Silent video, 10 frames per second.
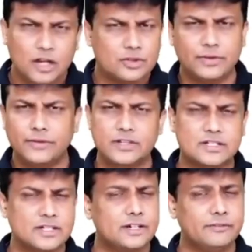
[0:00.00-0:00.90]
So we have
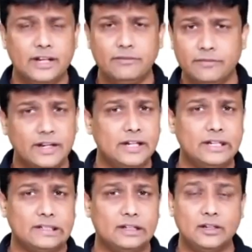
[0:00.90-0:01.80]
discussed it in very
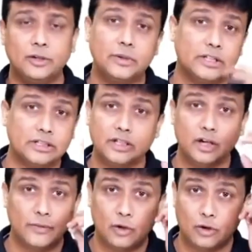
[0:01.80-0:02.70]
detail during the
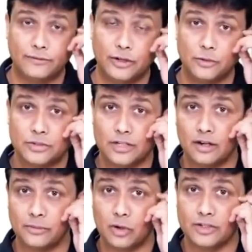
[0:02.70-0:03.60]
third week of
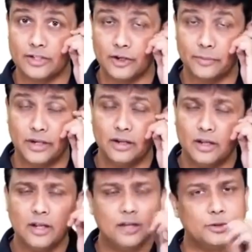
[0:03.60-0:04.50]
general embryology development.
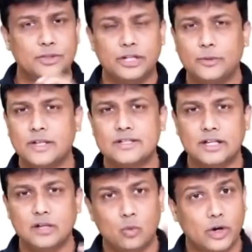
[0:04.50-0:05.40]
So there you can
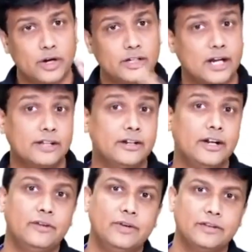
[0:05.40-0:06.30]
see what are the other
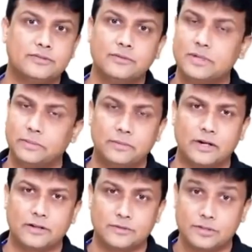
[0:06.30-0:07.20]
derivatives from septum
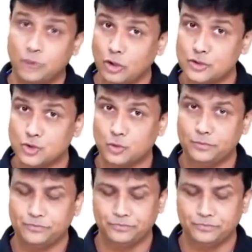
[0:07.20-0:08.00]
transversum also.